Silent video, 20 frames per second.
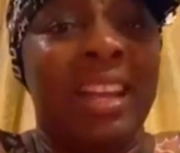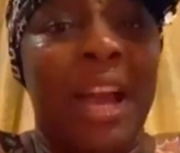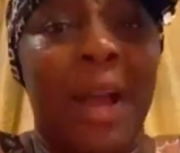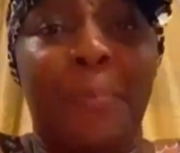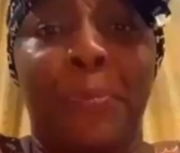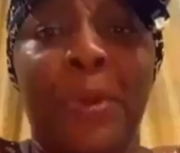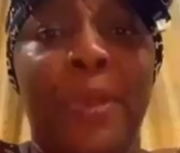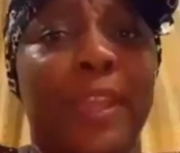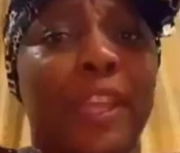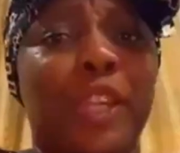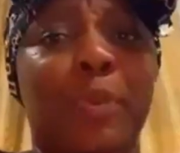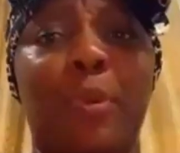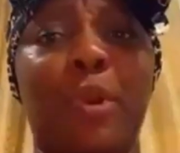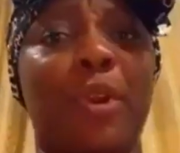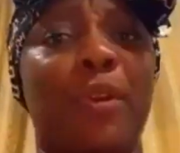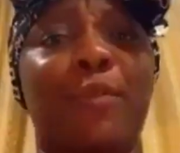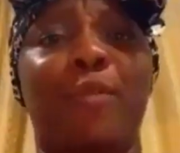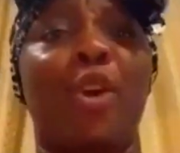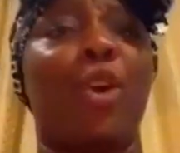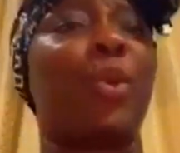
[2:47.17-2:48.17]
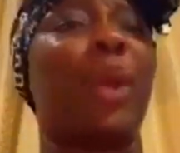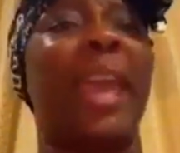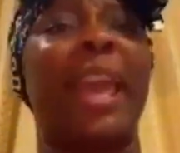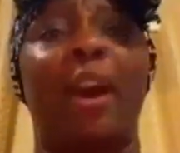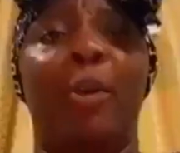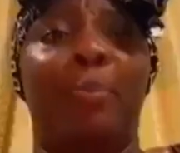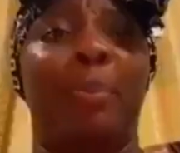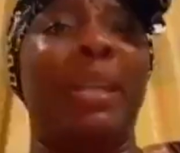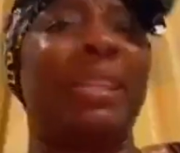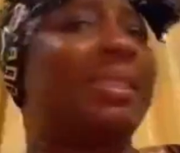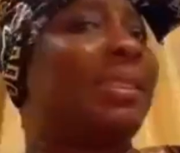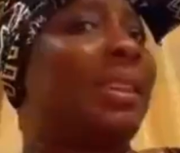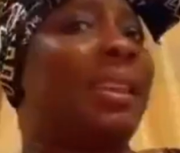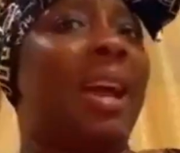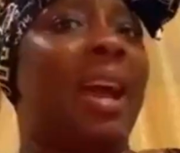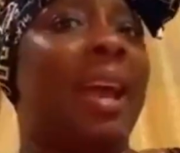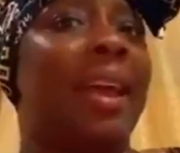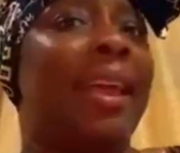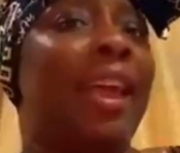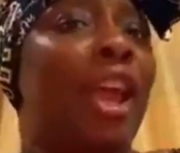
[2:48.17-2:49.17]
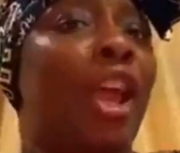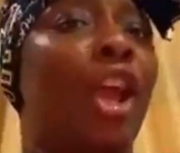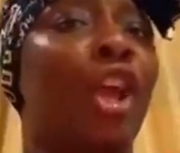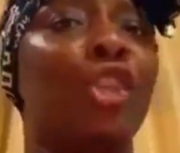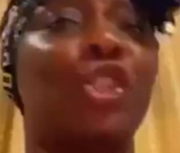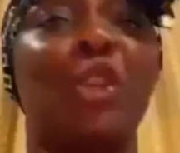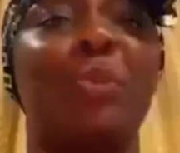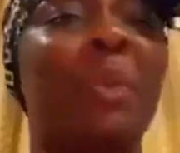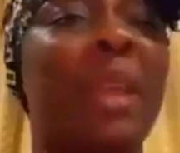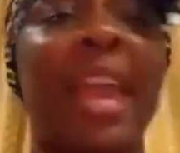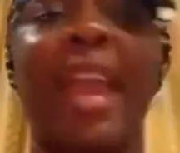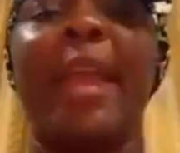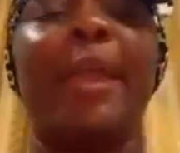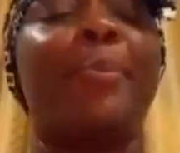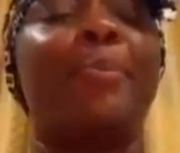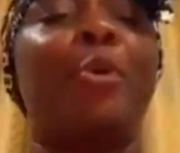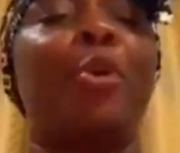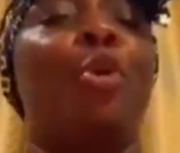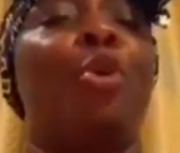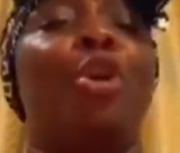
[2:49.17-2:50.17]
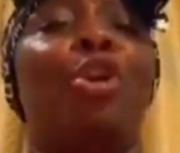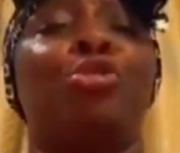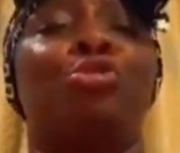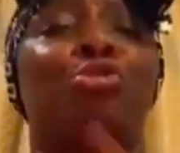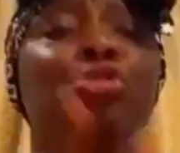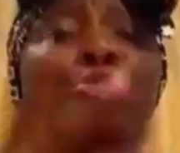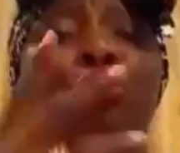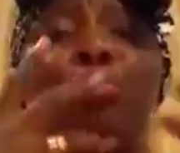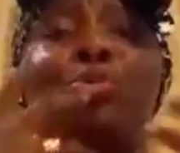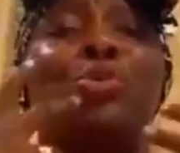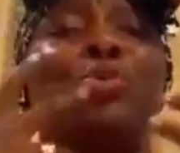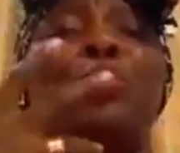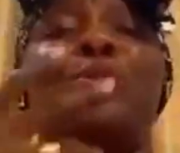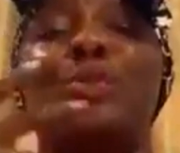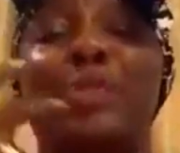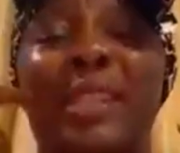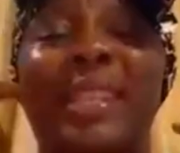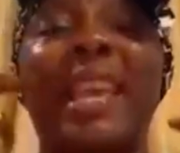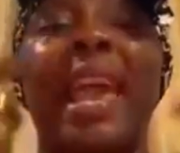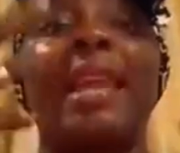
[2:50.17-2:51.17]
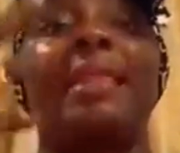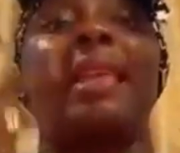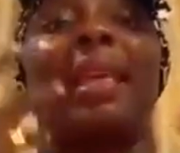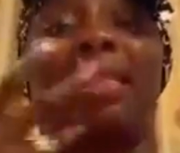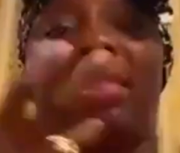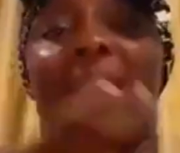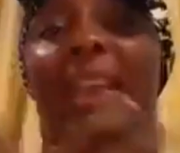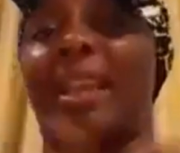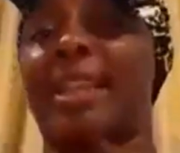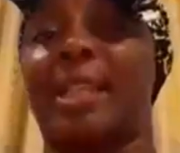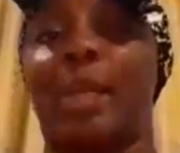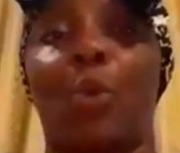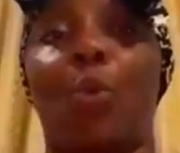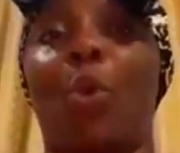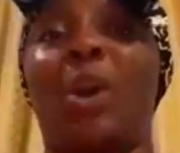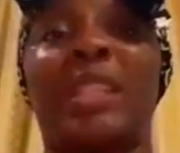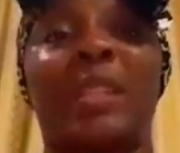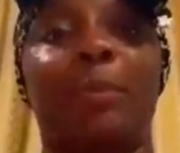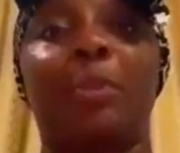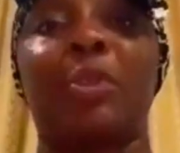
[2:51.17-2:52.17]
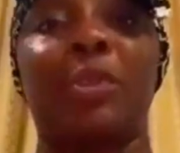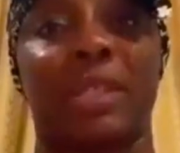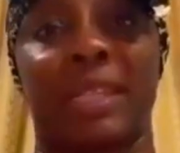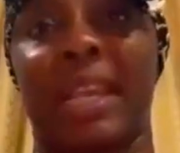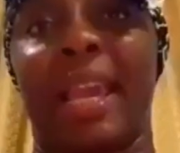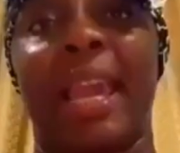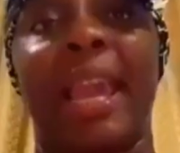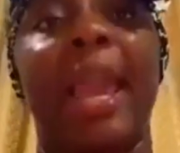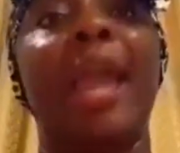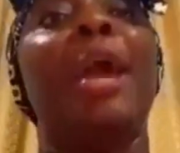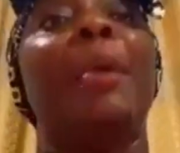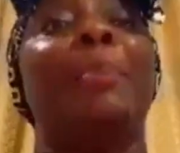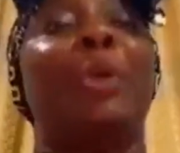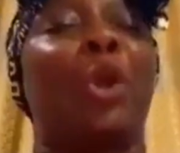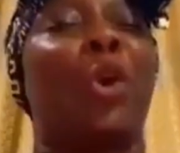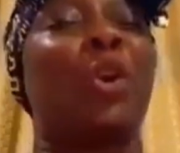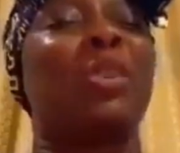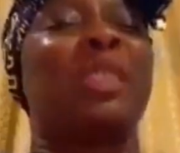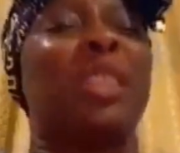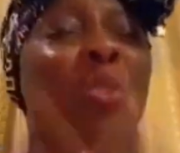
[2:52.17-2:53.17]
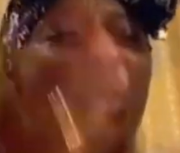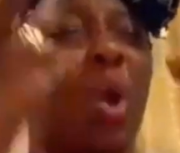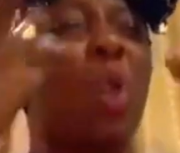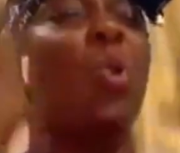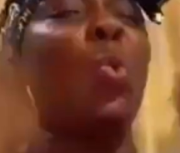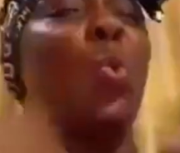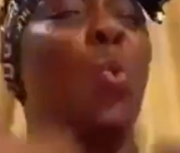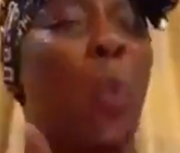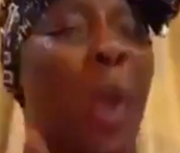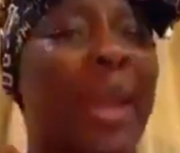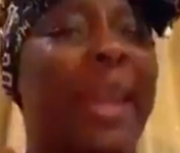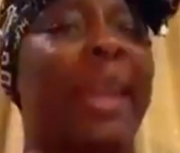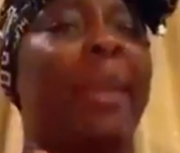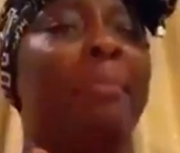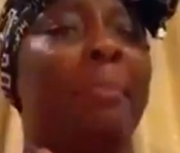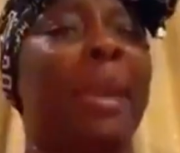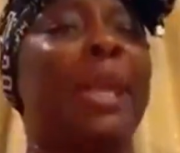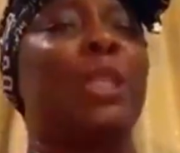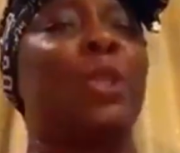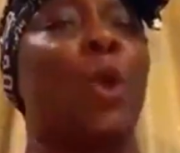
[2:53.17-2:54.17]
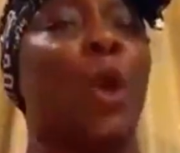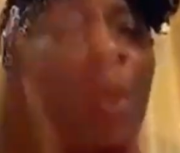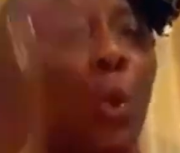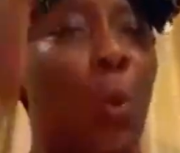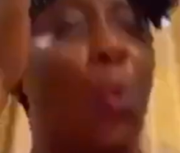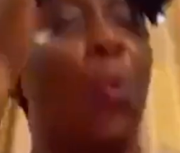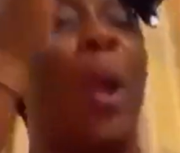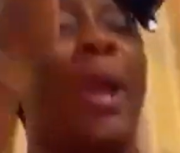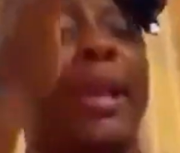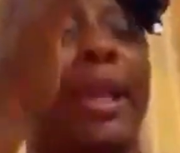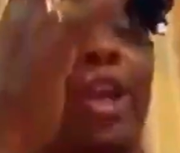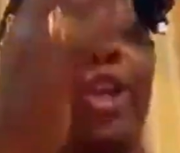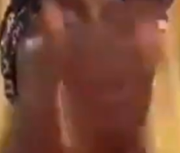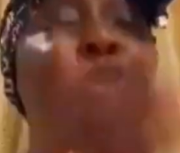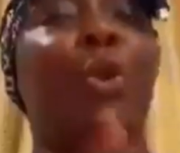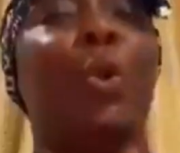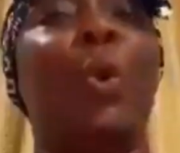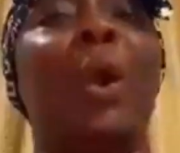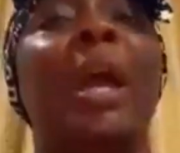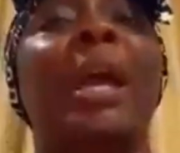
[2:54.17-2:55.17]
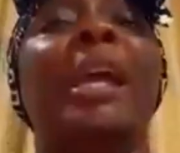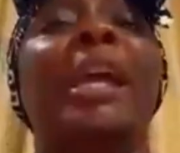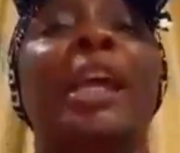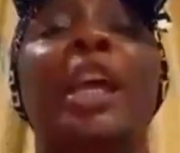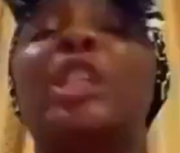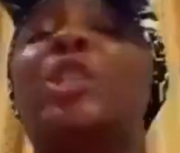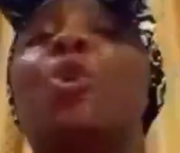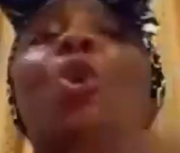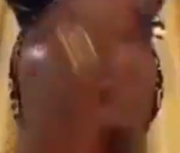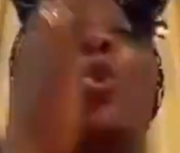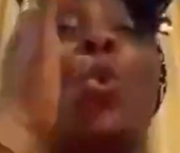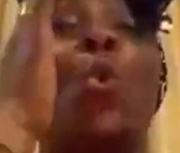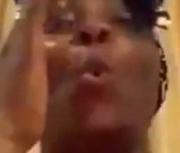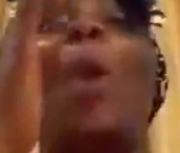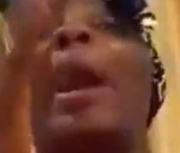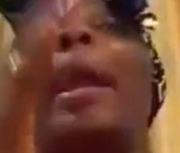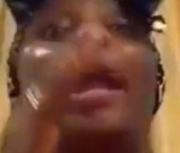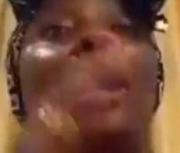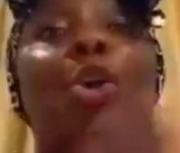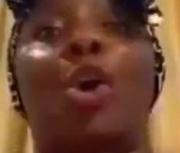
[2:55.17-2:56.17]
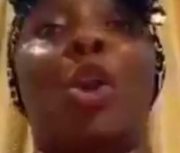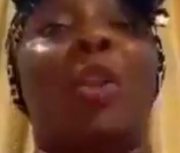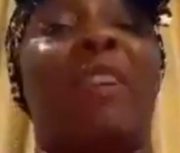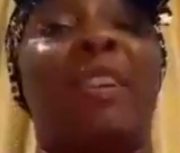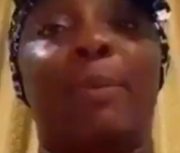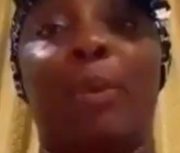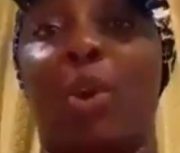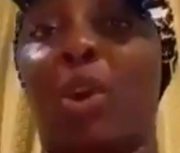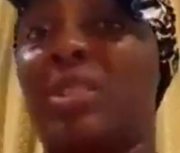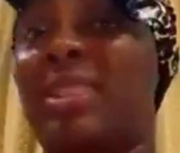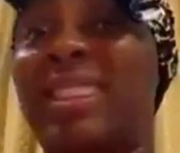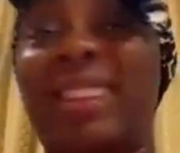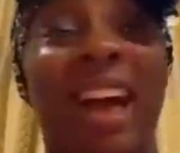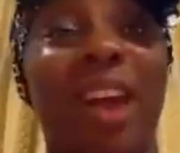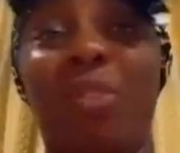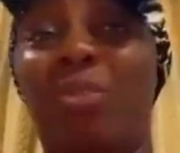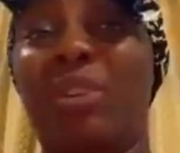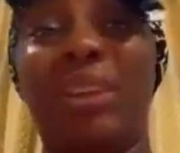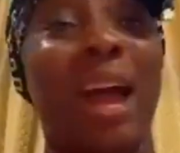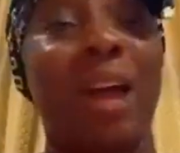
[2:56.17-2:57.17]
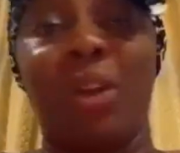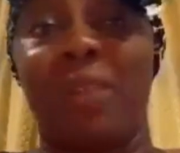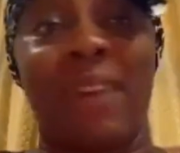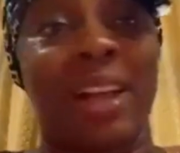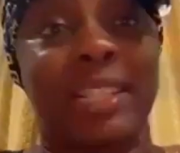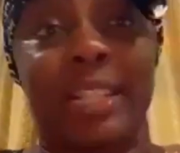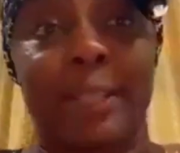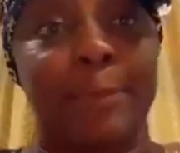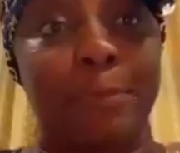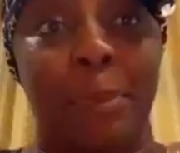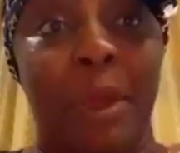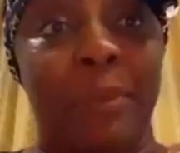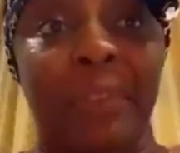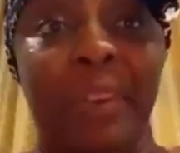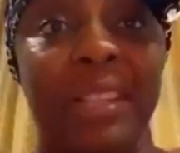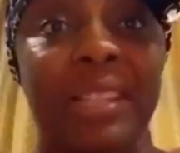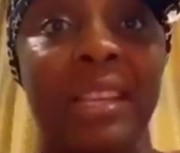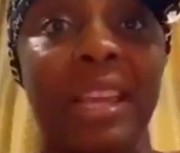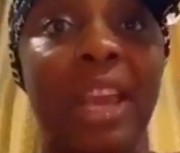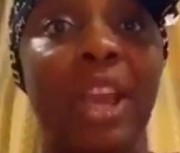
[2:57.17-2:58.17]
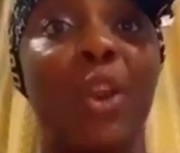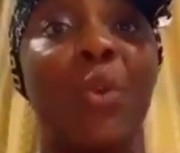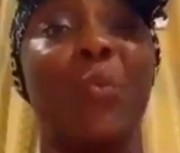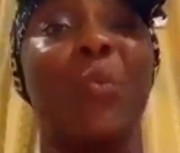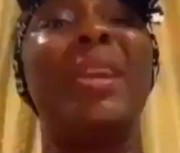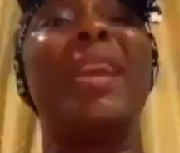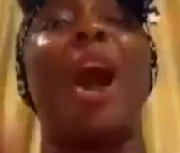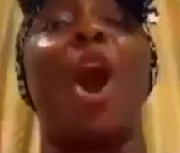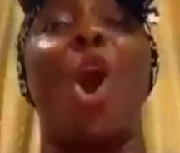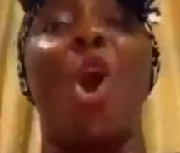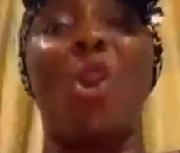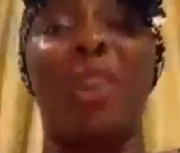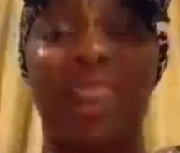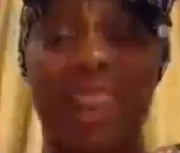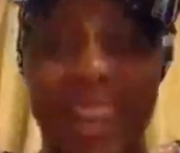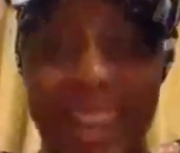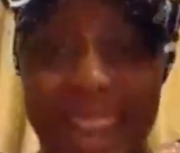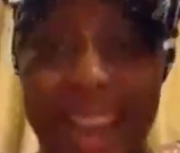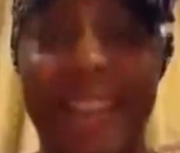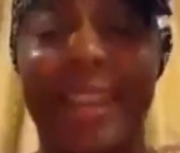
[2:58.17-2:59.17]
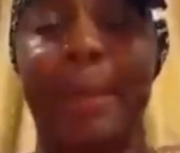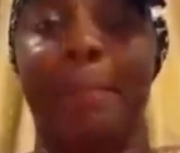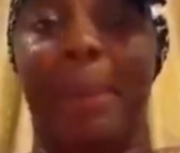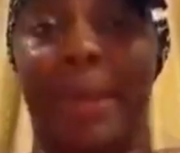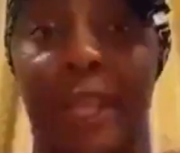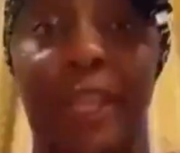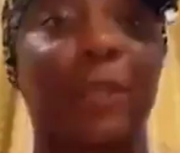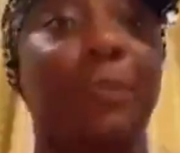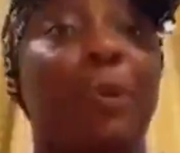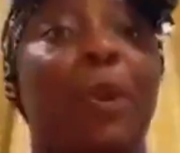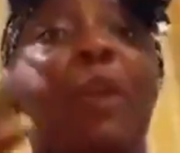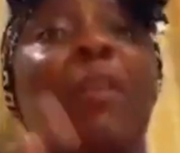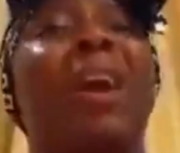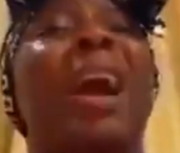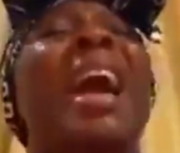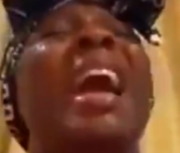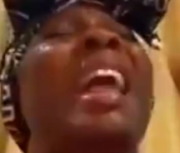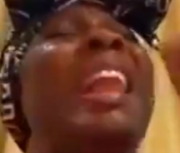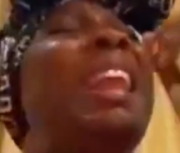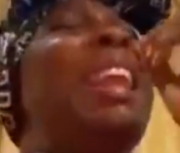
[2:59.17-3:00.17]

I pray the Spirit of God will help me tonight to be able to, to, to say the things He wants me to say because it's going to work in me, it's going to work in you, it's going to work in all of us because none, none of us is perfect. We are all learning by the Spirit of God.